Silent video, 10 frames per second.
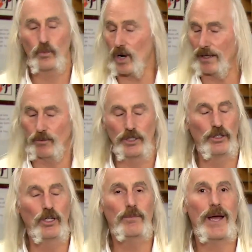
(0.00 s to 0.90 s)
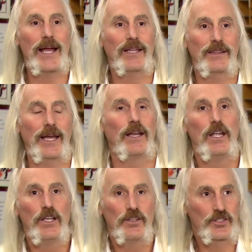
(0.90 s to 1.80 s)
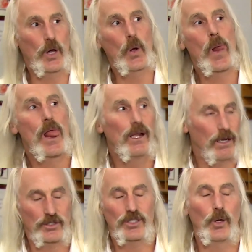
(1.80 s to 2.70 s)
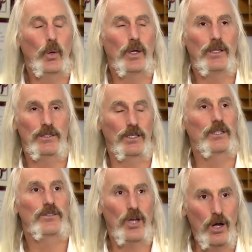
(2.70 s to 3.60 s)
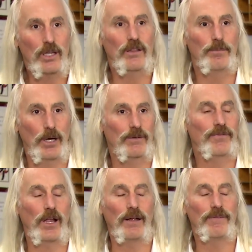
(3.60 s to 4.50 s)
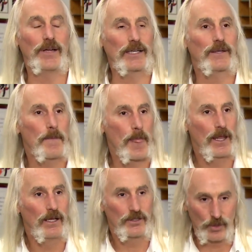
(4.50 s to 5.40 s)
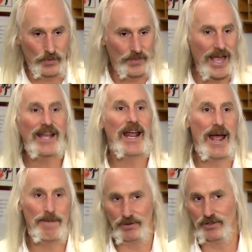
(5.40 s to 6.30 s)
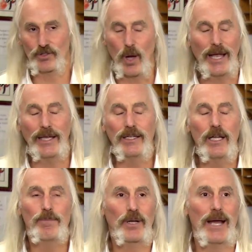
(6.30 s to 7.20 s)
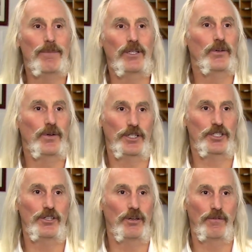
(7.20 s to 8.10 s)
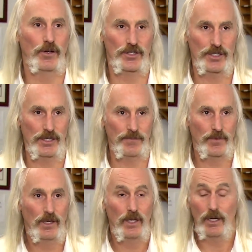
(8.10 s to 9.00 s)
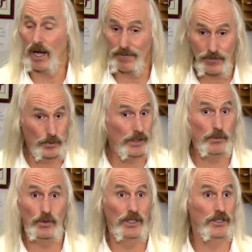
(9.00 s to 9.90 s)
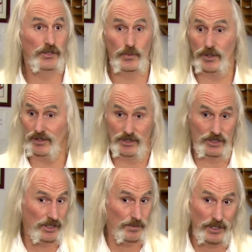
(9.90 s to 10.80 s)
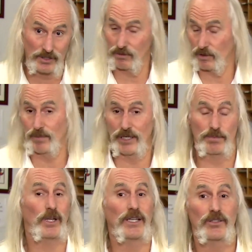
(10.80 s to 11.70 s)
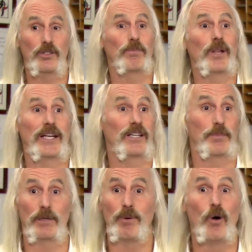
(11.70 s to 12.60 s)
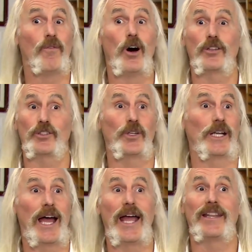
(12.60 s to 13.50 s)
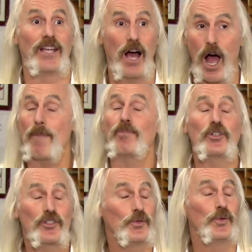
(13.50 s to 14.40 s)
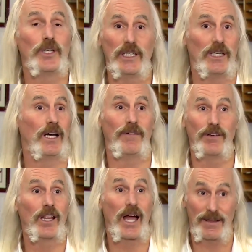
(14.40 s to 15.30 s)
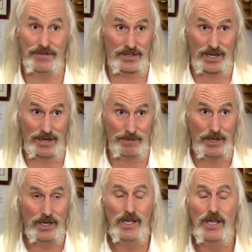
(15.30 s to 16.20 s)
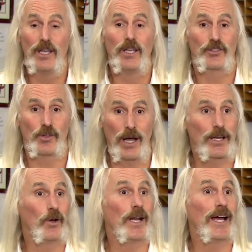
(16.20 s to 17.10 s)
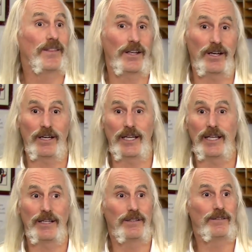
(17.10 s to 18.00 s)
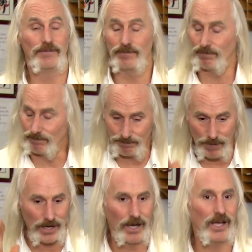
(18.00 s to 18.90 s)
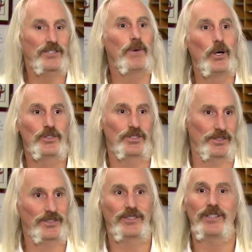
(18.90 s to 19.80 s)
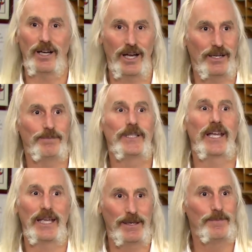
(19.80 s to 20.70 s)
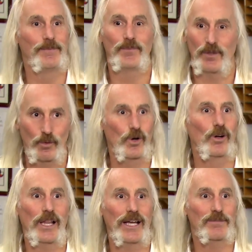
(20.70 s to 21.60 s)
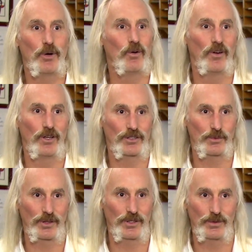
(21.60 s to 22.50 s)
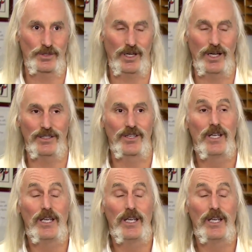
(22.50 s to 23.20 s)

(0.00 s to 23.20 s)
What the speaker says: Right, when you look back at that. So to talk of the butterfly effect. So that happened. So I end up at Abilene Christian University, not for any religious reasons, just because it was the best place on the planet to be a pole vaulter, and I had the opportunity of a lifetime. So I go down there, and by osmosis, I became a world-class pole vaulter with those guys.